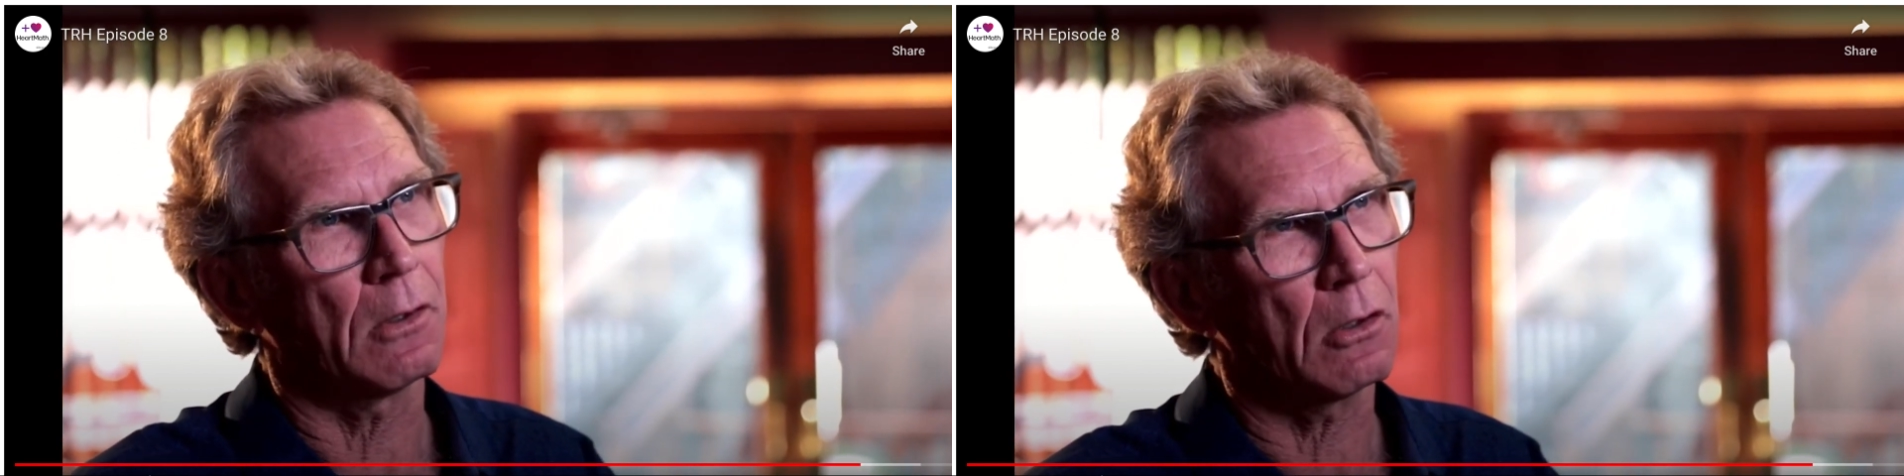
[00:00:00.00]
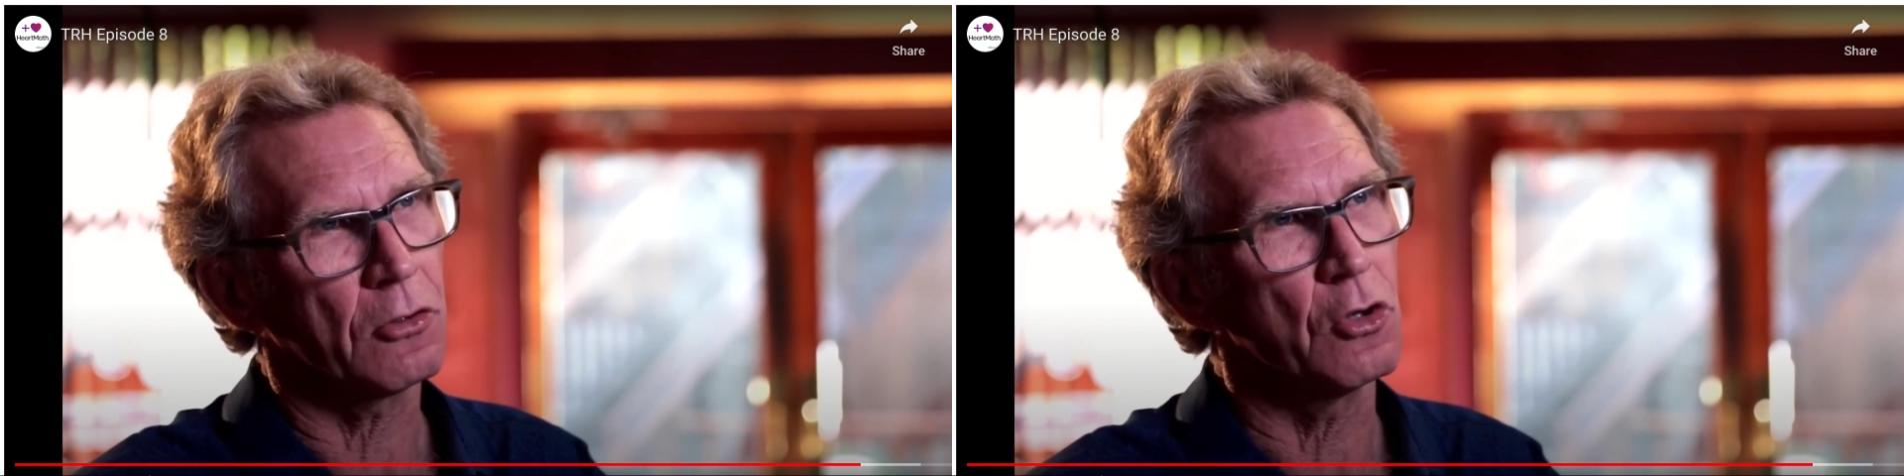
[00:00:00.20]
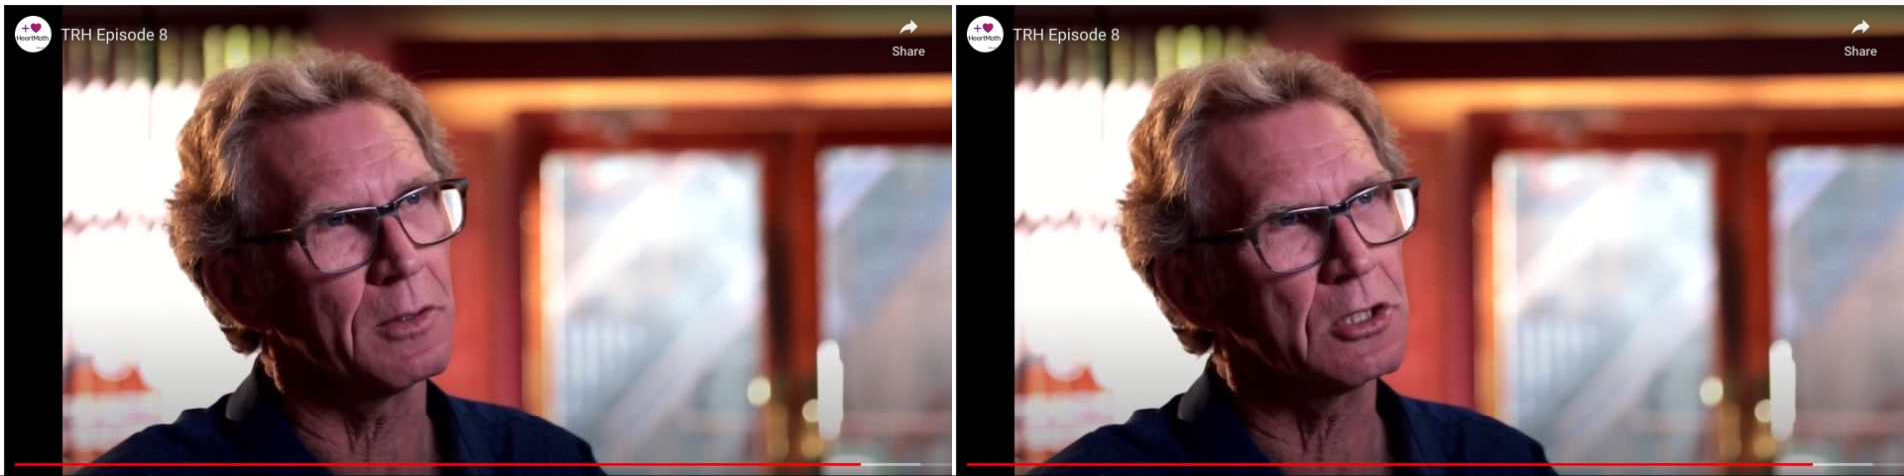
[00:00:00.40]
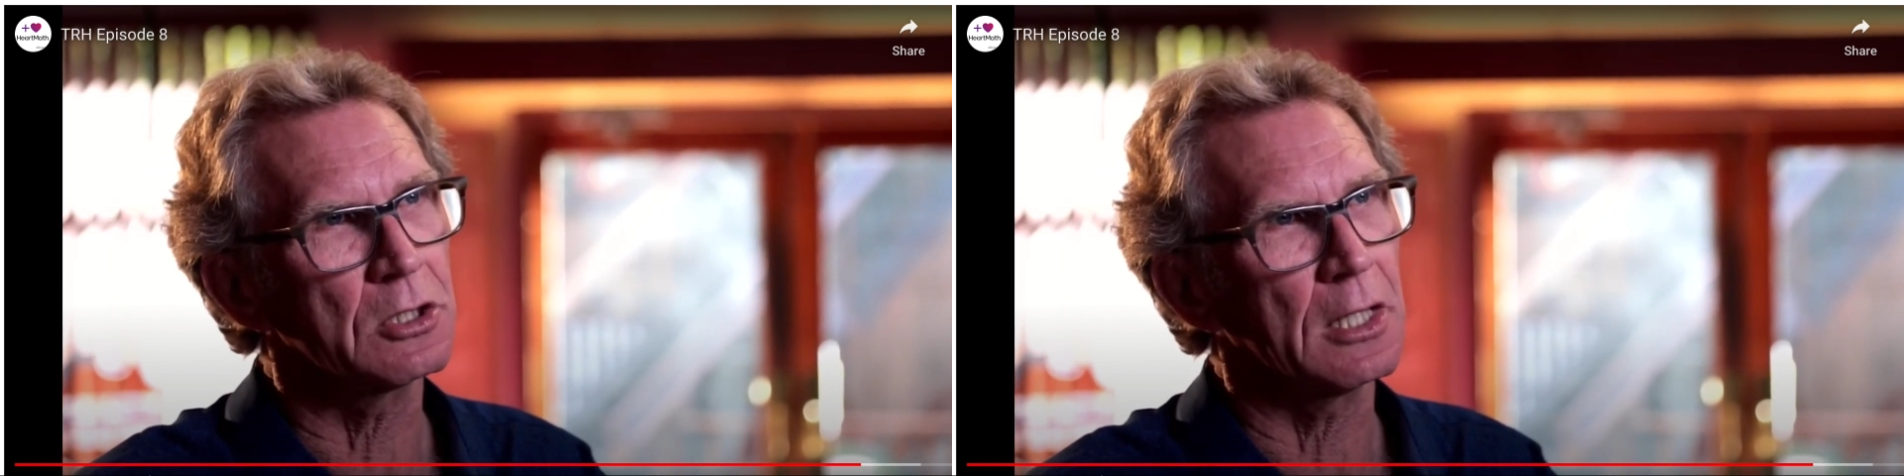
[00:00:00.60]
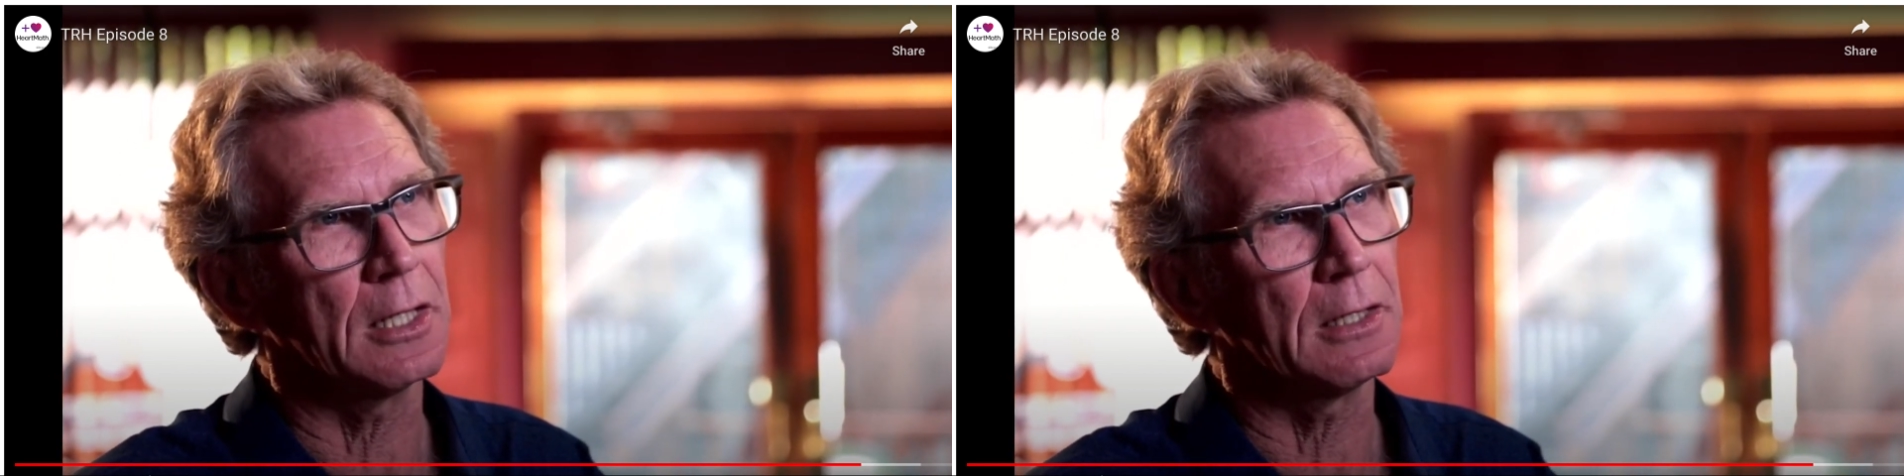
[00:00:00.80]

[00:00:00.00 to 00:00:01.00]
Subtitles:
all humans,